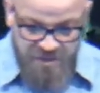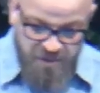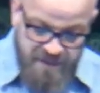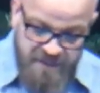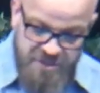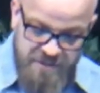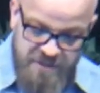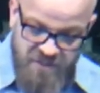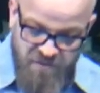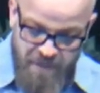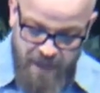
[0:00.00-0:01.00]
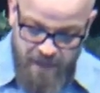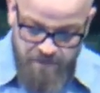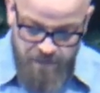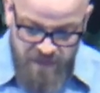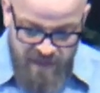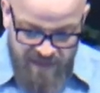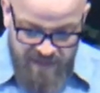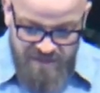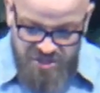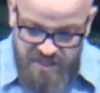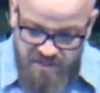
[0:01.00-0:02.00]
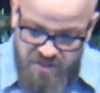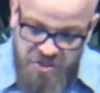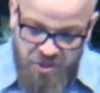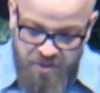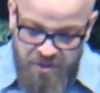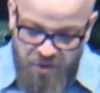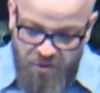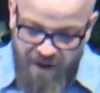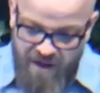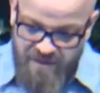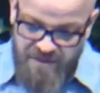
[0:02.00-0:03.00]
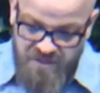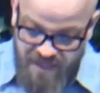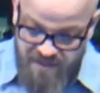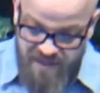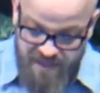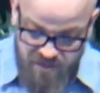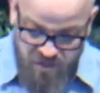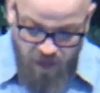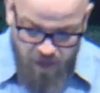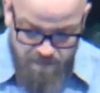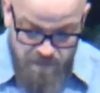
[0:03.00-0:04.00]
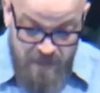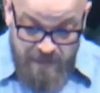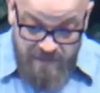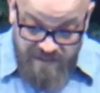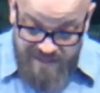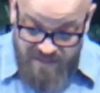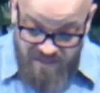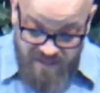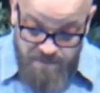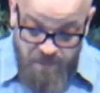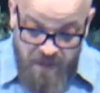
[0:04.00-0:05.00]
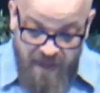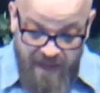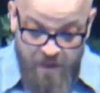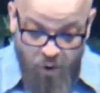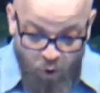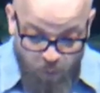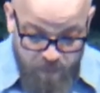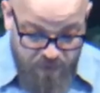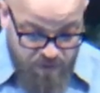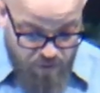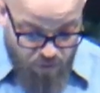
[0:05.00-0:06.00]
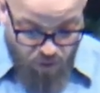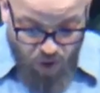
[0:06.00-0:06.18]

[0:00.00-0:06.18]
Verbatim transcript: traditions of men. And then Jesus turned to the crowd and he said this Come, listen and open your